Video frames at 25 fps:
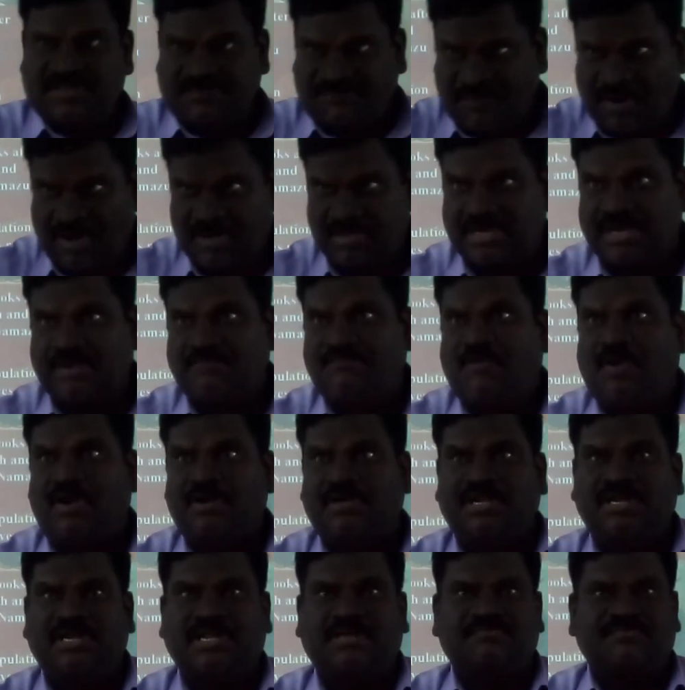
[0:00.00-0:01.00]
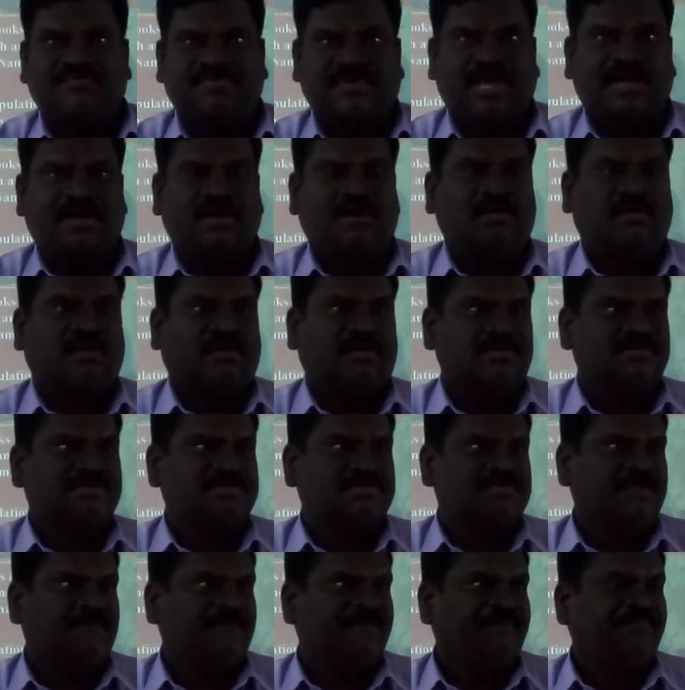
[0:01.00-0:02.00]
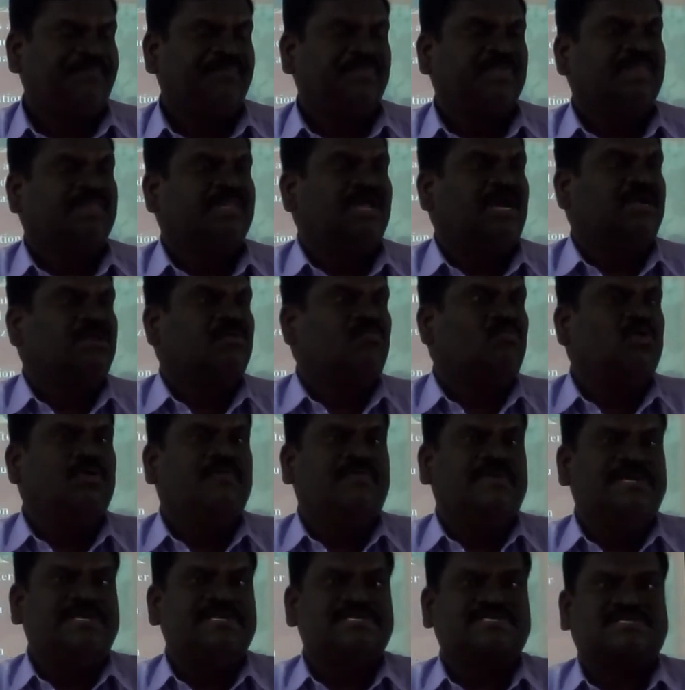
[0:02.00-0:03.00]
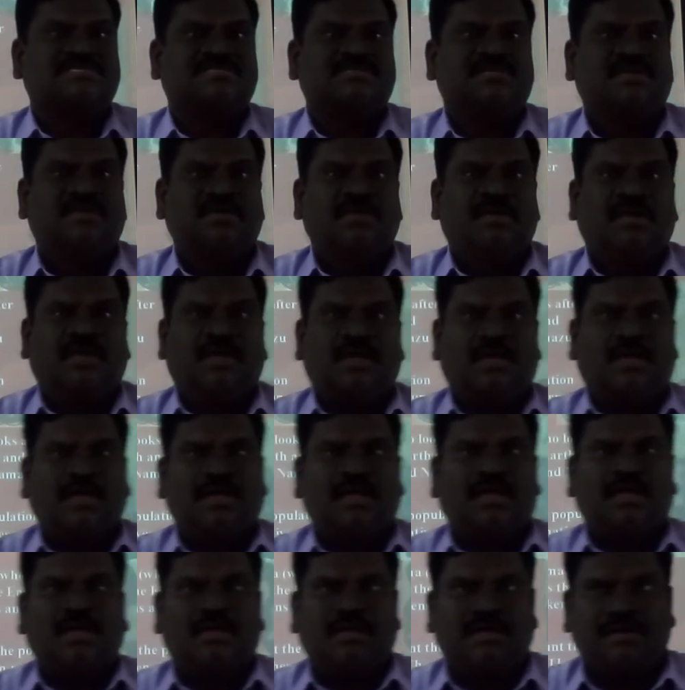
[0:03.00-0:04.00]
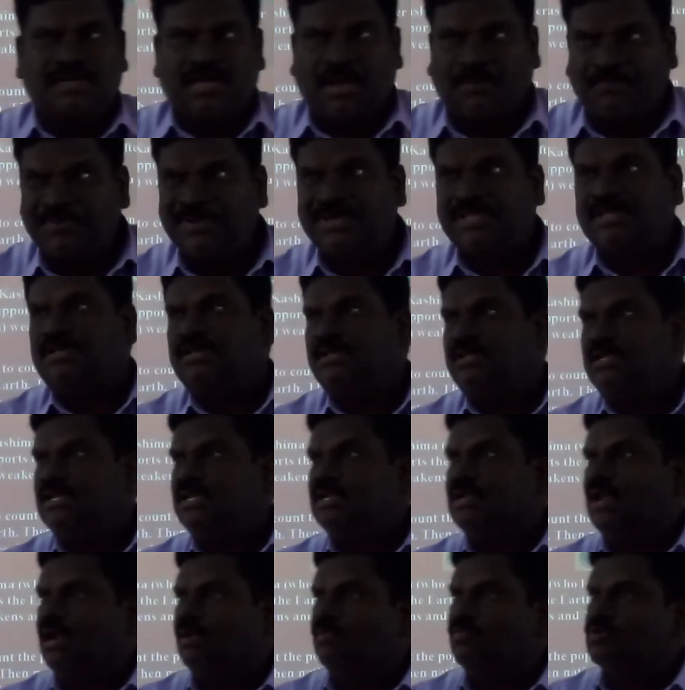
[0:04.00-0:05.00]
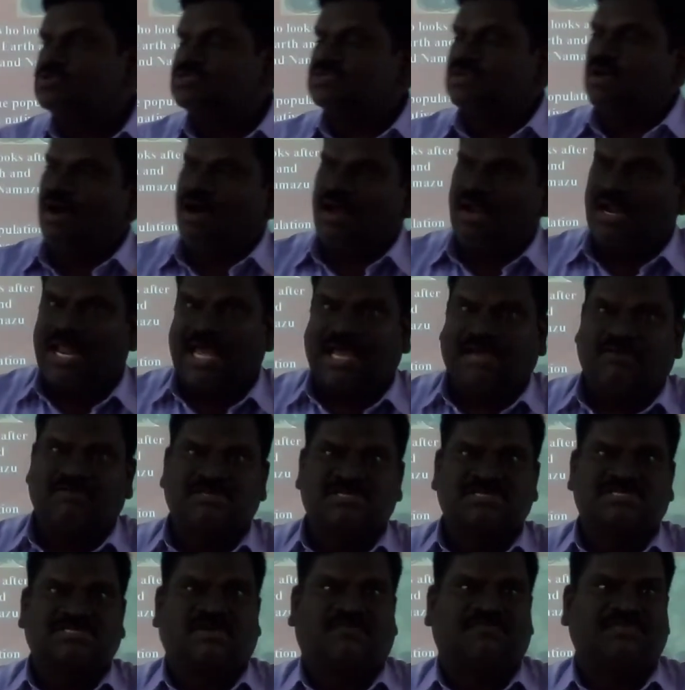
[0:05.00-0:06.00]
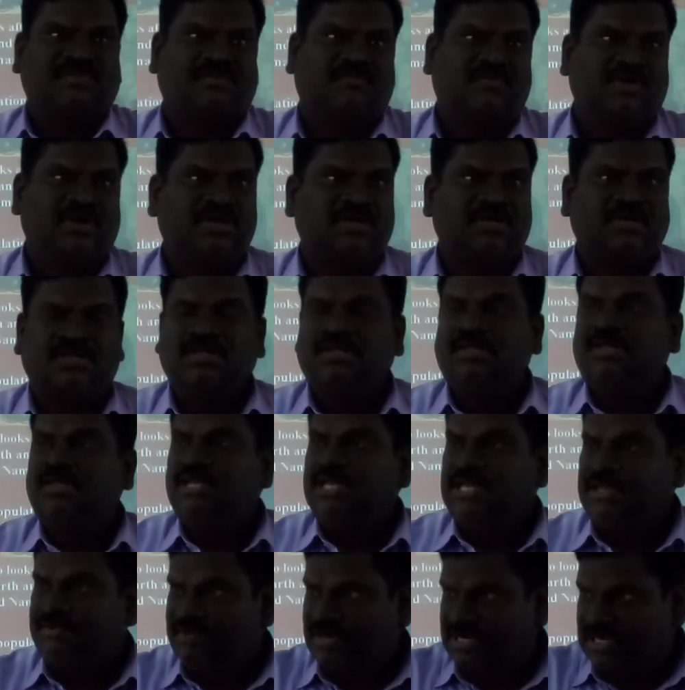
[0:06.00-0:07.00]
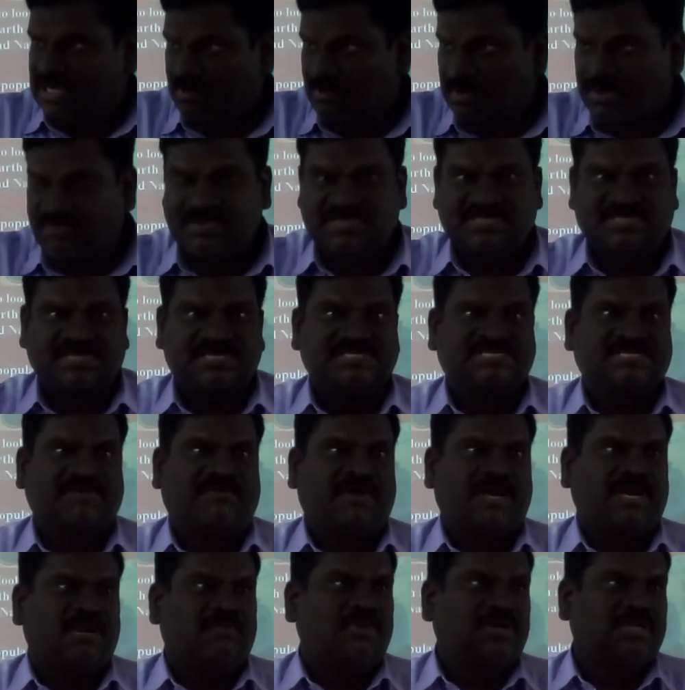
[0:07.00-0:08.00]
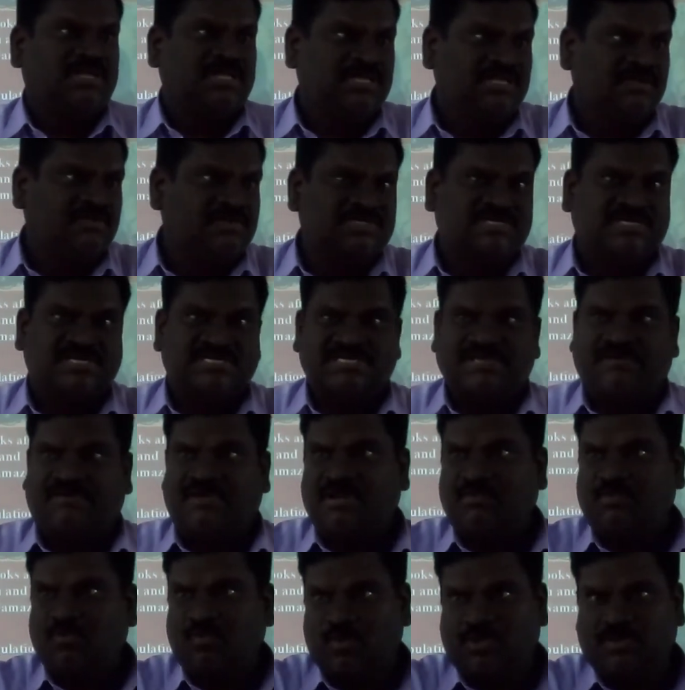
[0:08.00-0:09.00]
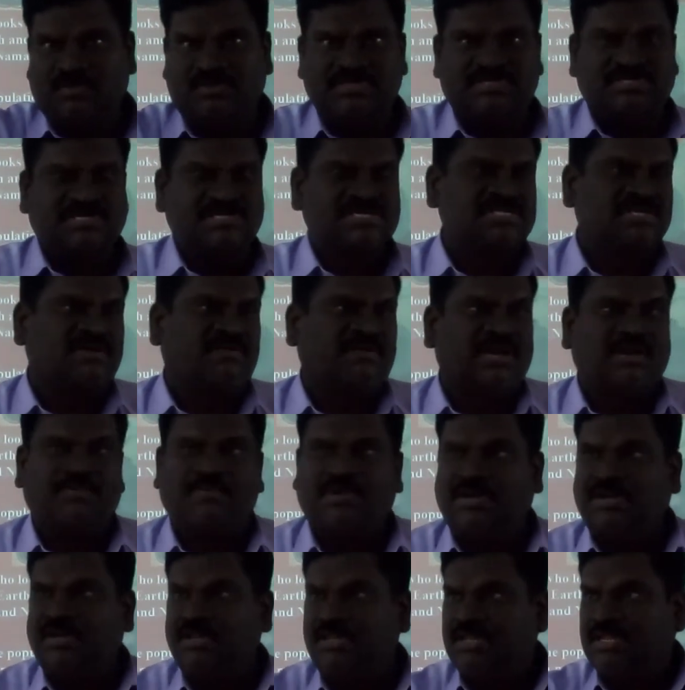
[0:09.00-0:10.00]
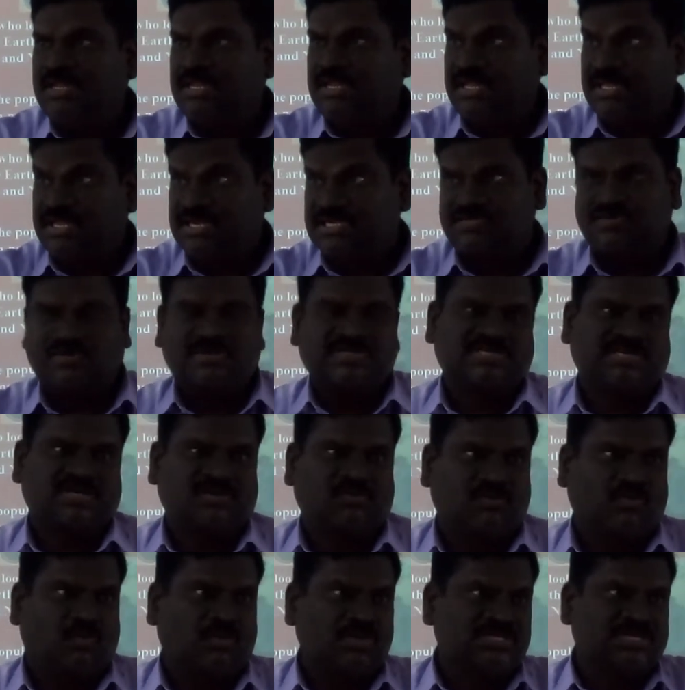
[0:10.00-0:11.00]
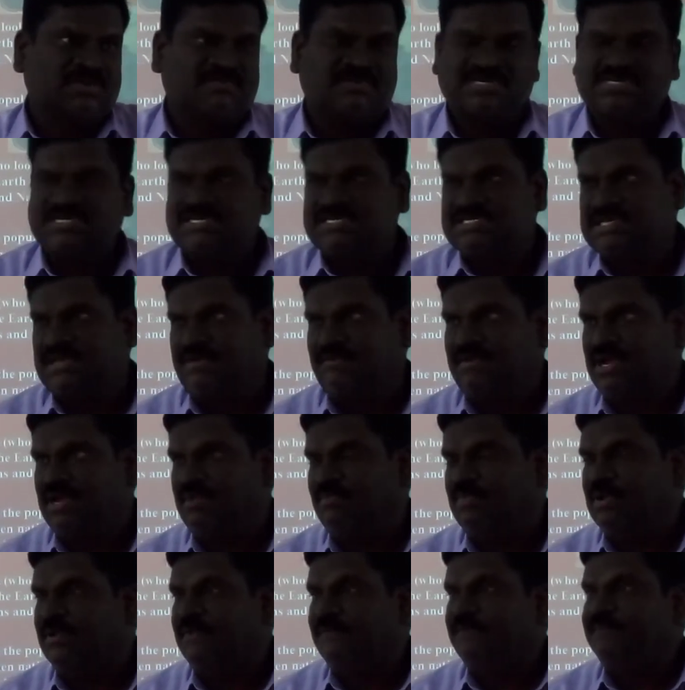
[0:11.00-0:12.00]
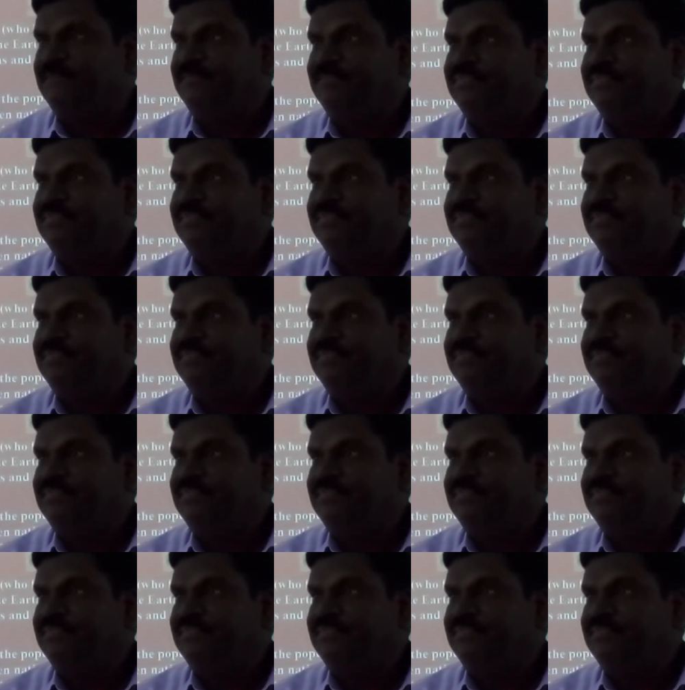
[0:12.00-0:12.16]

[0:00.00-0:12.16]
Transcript: the fault name, San Andreas. That movie is dubbed in almost all languages of the world. Even Tamil version is available, Hindi version is available, Urdu version is available, English version, original version is available.